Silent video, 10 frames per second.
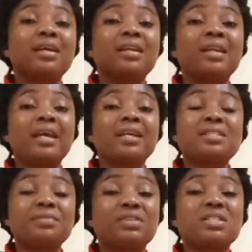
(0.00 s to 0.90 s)

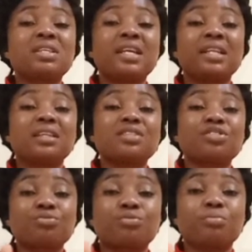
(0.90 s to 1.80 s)
negativity in this
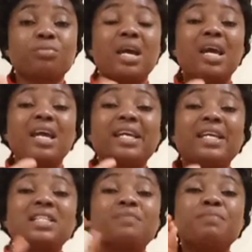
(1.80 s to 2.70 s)
room
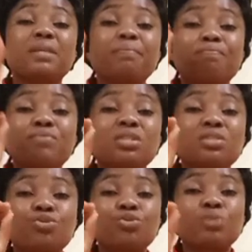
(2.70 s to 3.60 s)
is being
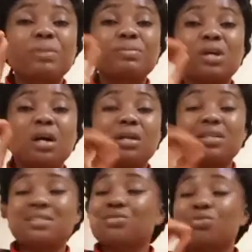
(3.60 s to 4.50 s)
swept,
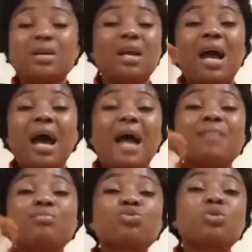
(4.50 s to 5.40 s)
is going, I am
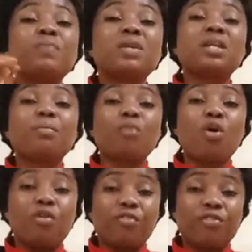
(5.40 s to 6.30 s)
sweeping them
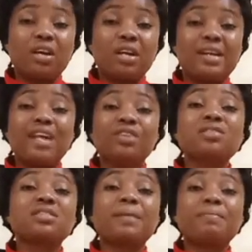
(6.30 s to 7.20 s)
off. They are not
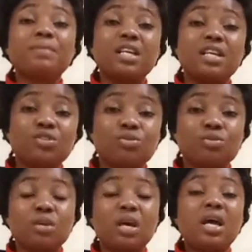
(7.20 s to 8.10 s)
stepping
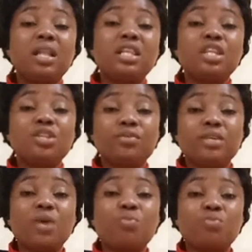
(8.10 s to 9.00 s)
into the new
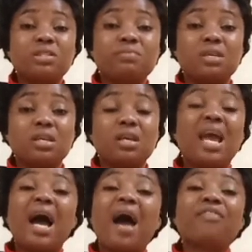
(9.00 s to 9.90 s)
year with me.
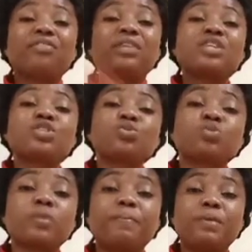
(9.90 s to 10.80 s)
After
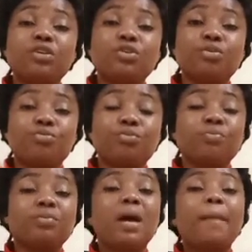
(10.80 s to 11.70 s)
sweeping your room,
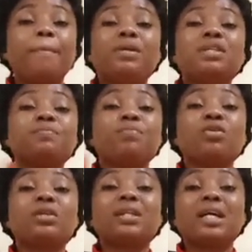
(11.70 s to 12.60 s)
please
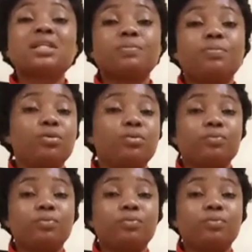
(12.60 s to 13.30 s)
burn that broom,